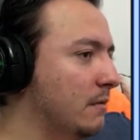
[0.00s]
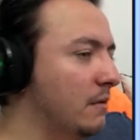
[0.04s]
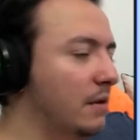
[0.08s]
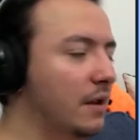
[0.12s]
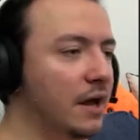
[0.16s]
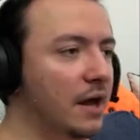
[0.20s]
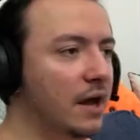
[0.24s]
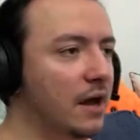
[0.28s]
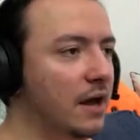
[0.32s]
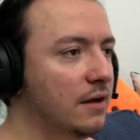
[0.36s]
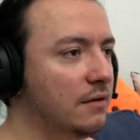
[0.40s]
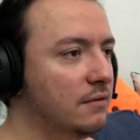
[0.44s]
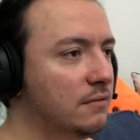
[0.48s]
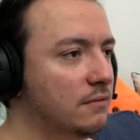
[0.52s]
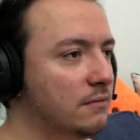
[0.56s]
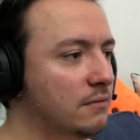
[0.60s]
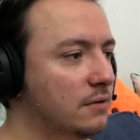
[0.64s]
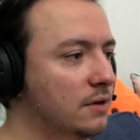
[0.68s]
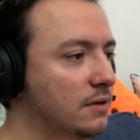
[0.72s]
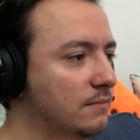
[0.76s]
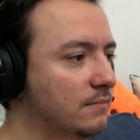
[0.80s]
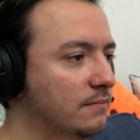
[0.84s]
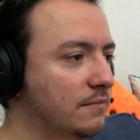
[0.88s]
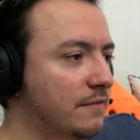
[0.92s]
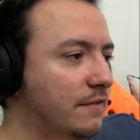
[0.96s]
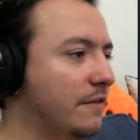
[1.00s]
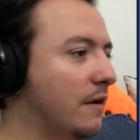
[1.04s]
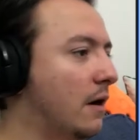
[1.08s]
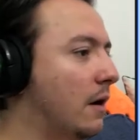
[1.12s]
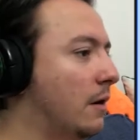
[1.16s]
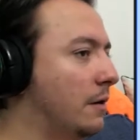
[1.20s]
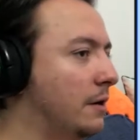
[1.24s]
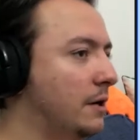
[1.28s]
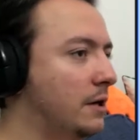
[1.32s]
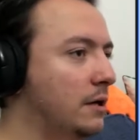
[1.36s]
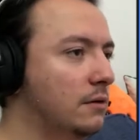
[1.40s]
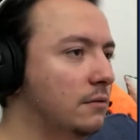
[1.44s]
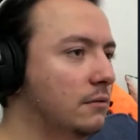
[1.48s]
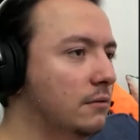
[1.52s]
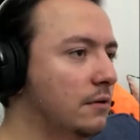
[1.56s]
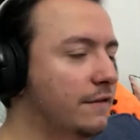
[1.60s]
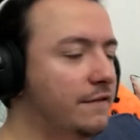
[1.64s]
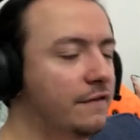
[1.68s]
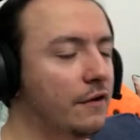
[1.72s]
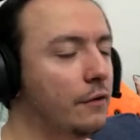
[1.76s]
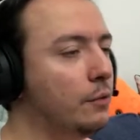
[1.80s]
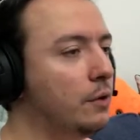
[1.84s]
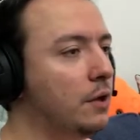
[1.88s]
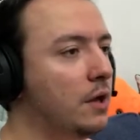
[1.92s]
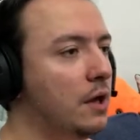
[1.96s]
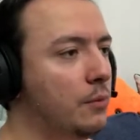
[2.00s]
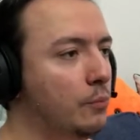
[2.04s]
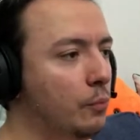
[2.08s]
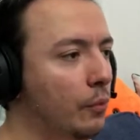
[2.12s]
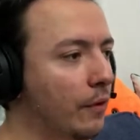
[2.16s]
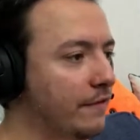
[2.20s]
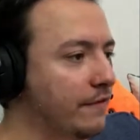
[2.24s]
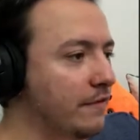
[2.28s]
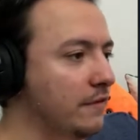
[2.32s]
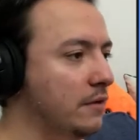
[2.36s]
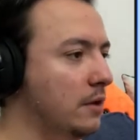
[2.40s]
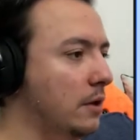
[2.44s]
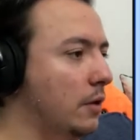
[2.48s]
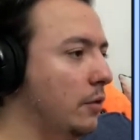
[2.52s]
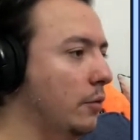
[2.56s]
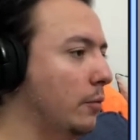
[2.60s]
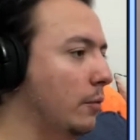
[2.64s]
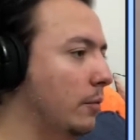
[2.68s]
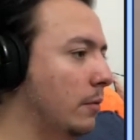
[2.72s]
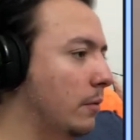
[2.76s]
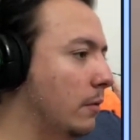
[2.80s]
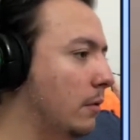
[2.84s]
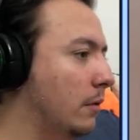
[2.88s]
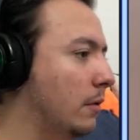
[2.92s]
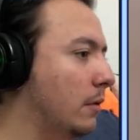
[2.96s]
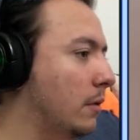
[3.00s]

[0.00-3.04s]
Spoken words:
Nah, sorry. It's okay, it wasn't you.